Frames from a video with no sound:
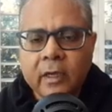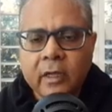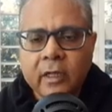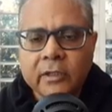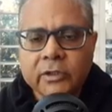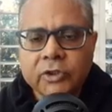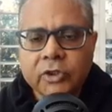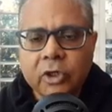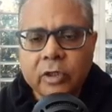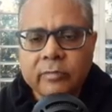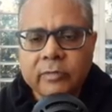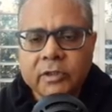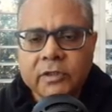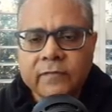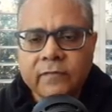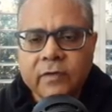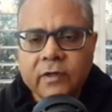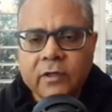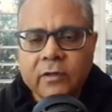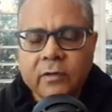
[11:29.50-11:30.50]
I'll stop this
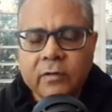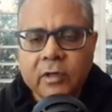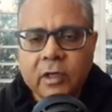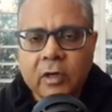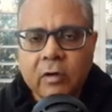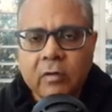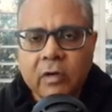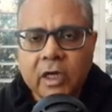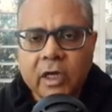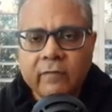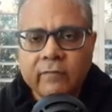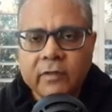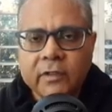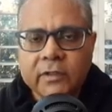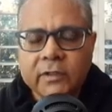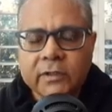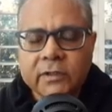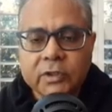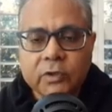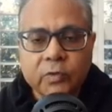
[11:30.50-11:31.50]
video now. I
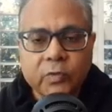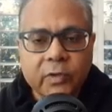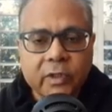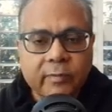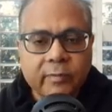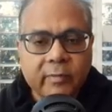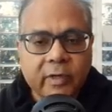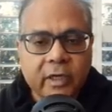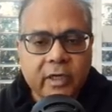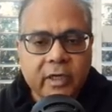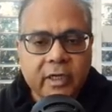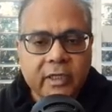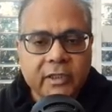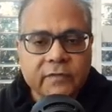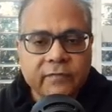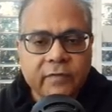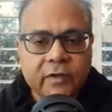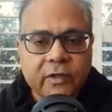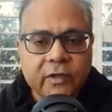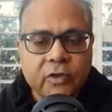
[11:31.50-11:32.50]
will see you in my
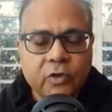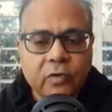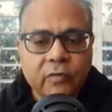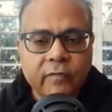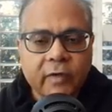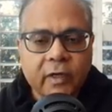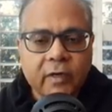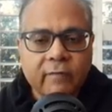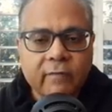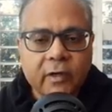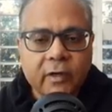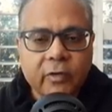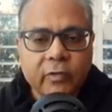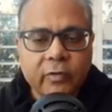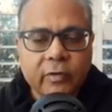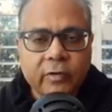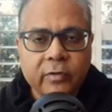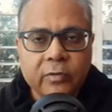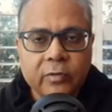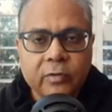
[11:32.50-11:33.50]
next video when we are
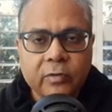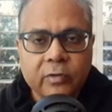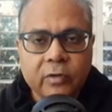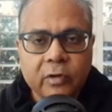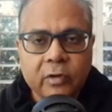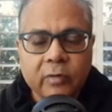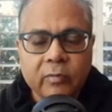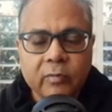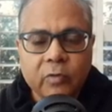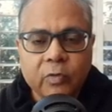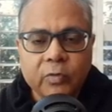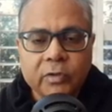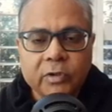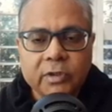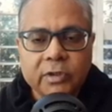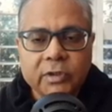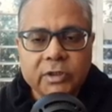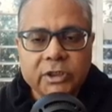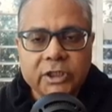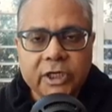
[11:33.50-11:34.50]
going to talk about
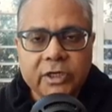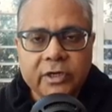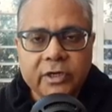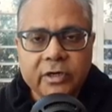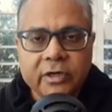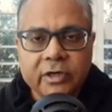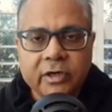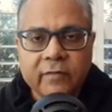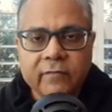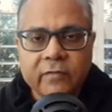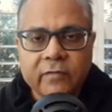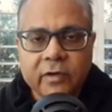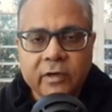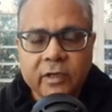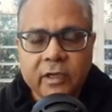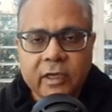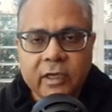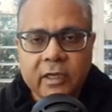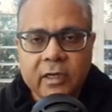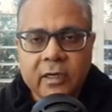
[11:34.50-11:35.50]
the jet aircraft
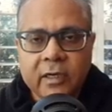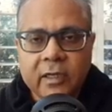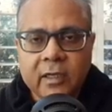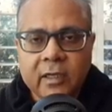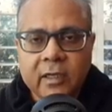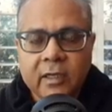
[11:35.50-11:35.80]
again.